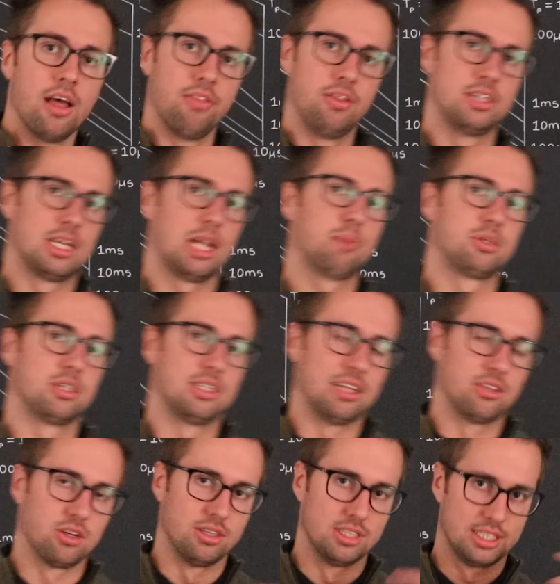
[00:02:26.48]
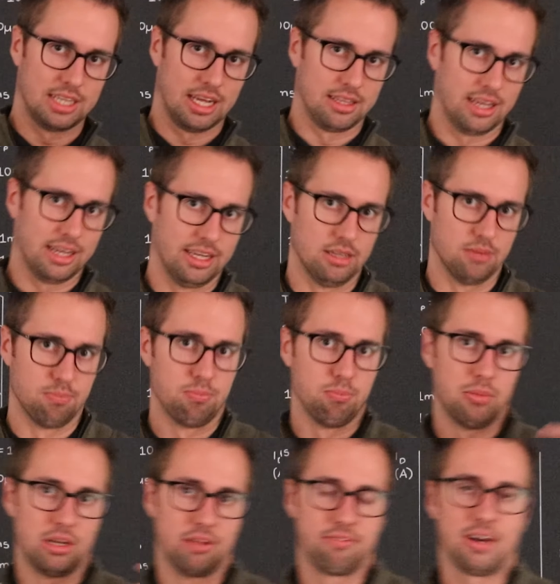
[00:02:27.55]
This helps us then to understand that in
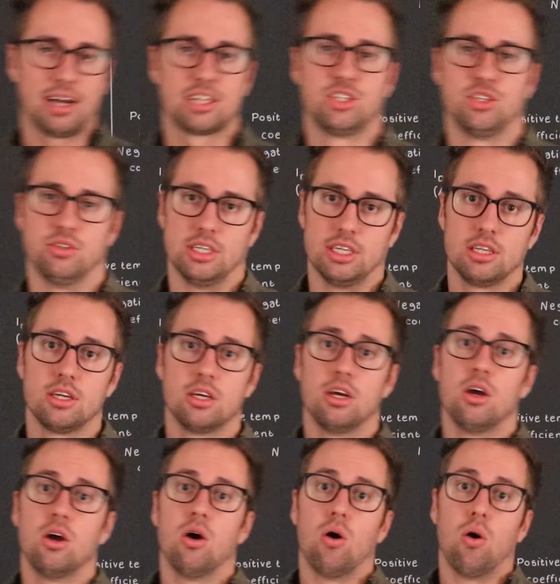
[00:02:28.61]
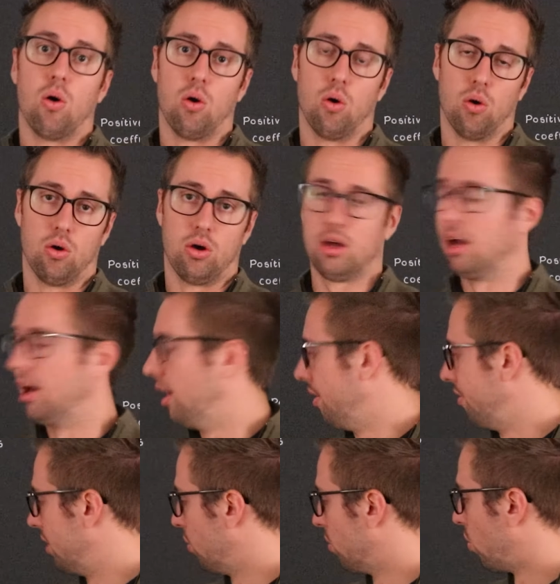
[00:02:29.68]
manufacturing,
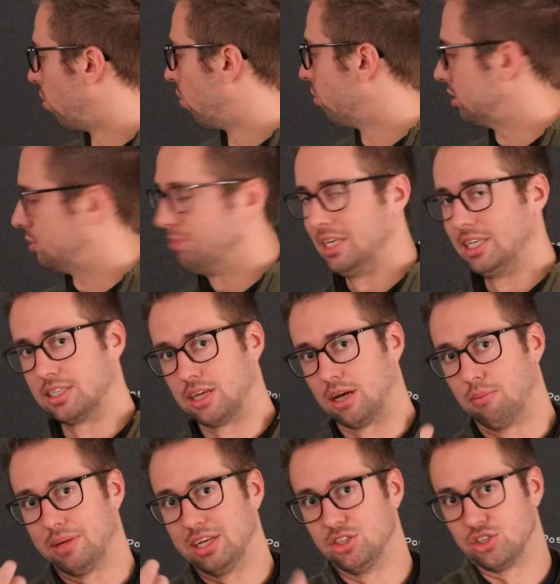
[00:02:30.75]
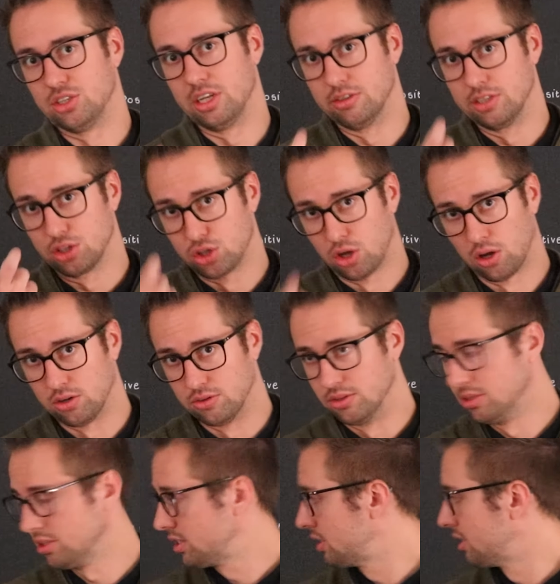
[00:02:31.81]
there will always be some engineering
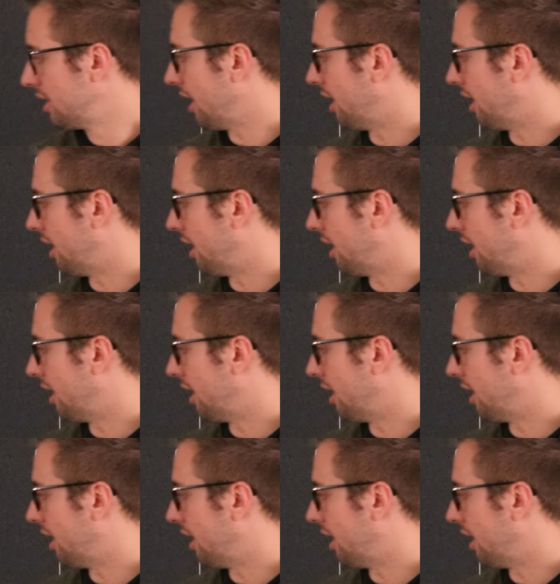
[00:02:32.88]
tolerance.